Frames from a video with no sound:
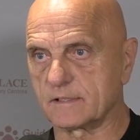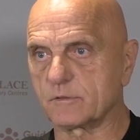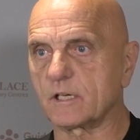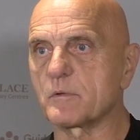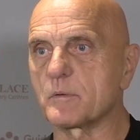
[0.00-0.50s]
Now,
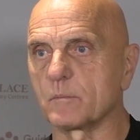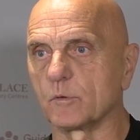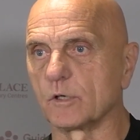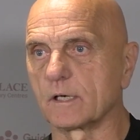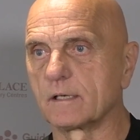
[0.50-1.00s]
we're a wee bit
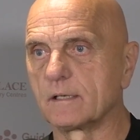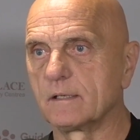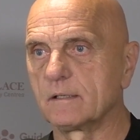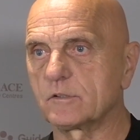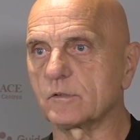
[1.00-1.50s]
more,
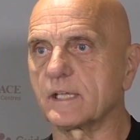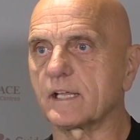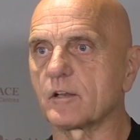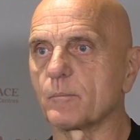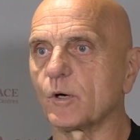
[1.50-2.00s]
took
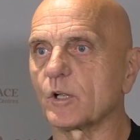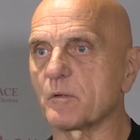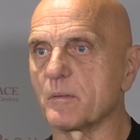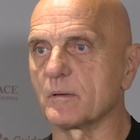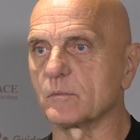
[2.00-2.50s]
care of the ball a
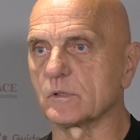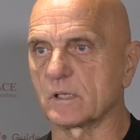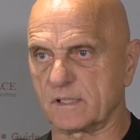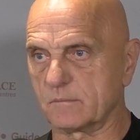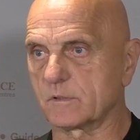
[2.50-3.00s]
wee bit more,
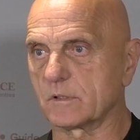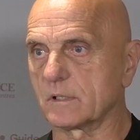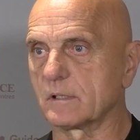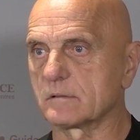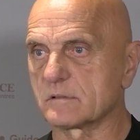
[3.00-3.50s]
I think we could
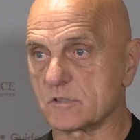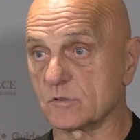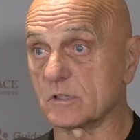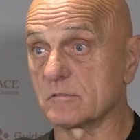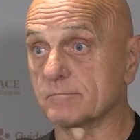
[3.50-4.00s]
have
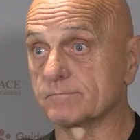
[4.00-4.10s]
scored.